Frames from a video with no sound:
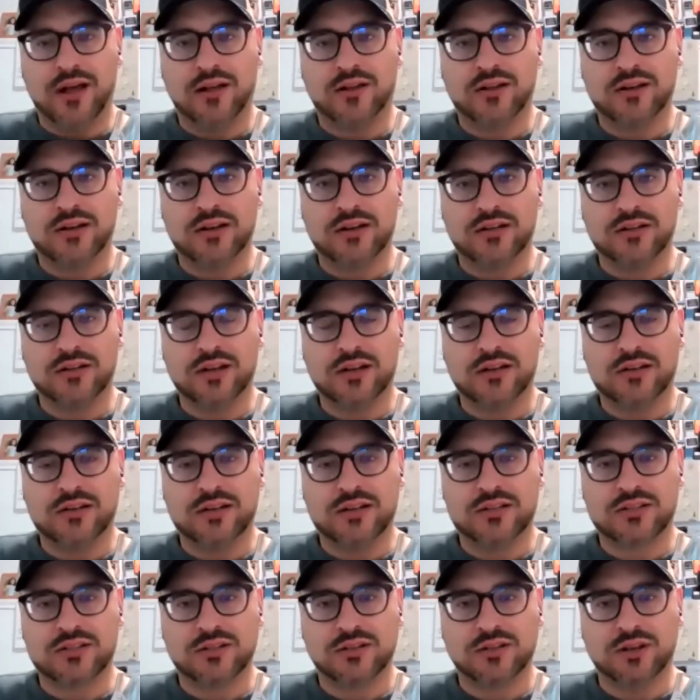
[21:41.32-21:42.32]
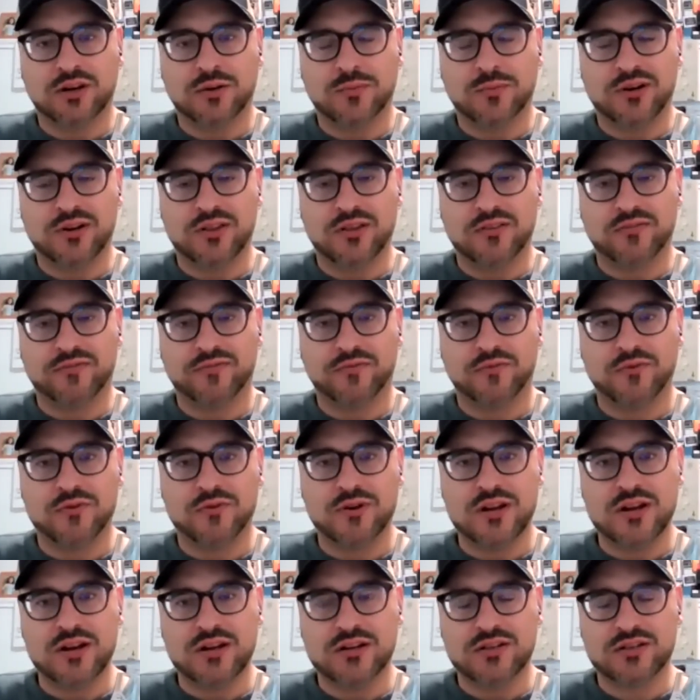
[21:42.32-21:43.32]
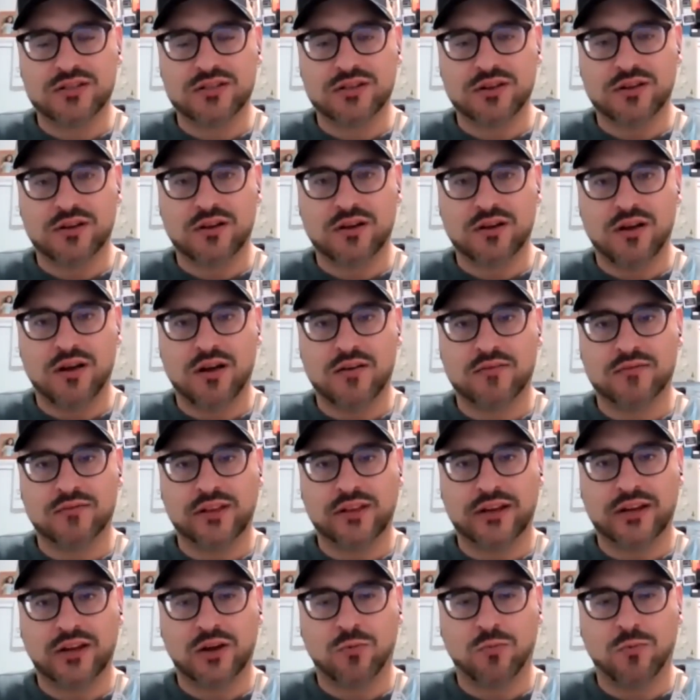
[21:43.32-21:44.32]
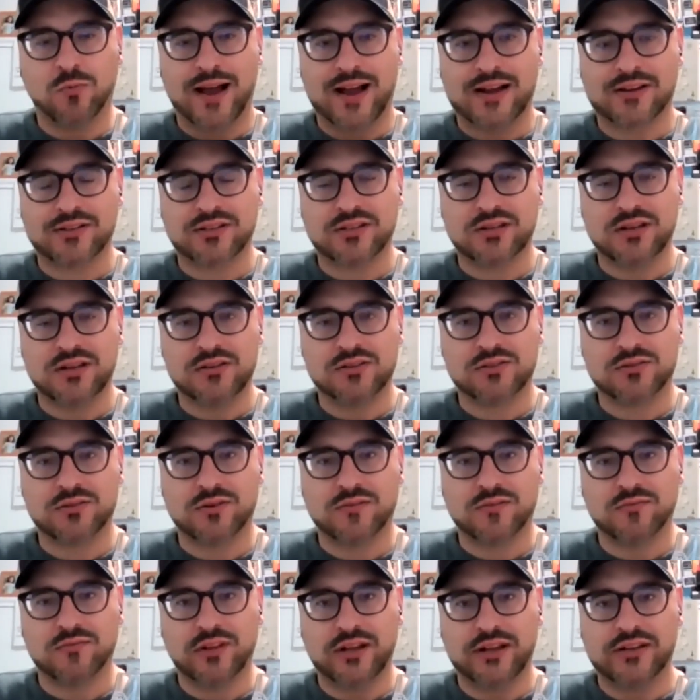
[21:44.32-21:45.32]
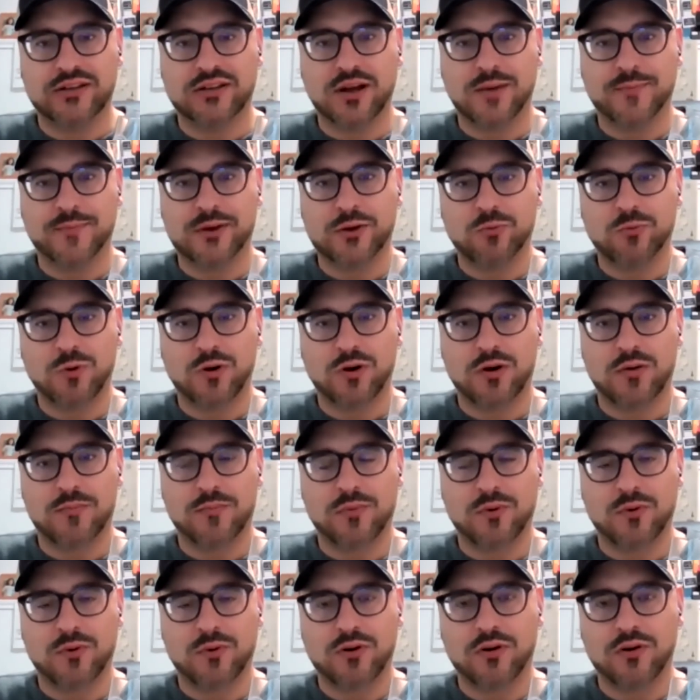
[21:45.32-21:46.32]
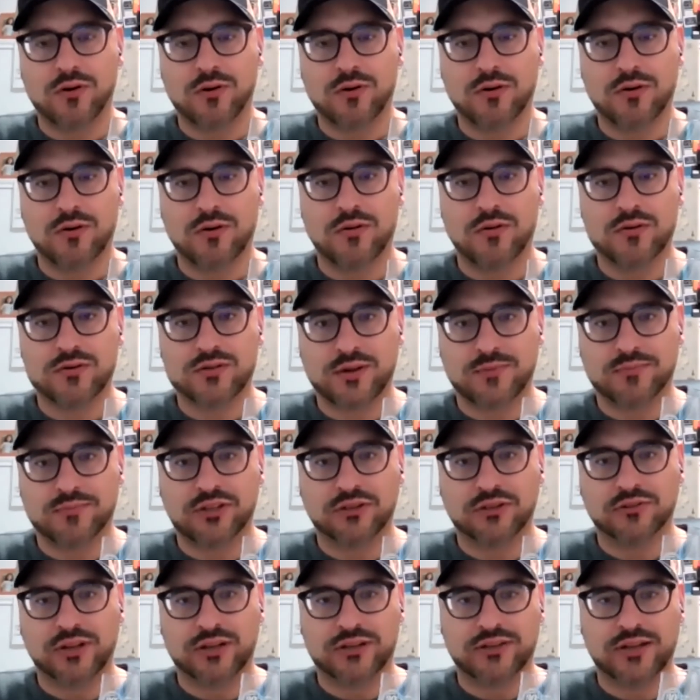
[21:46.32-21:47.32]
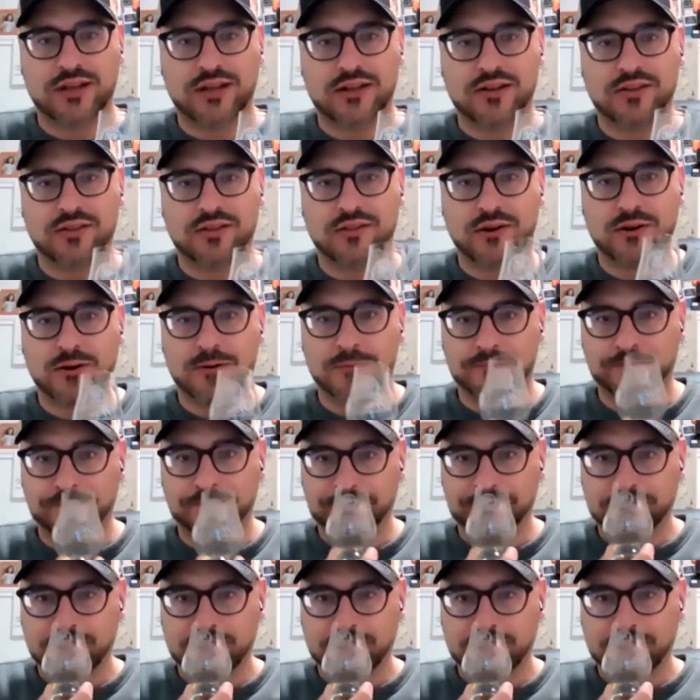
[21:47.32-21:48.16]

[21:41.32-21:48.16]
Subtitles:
palate, it gets a little bit of the fruitiness of like a waxy sort of like gummy worm or something like that in there.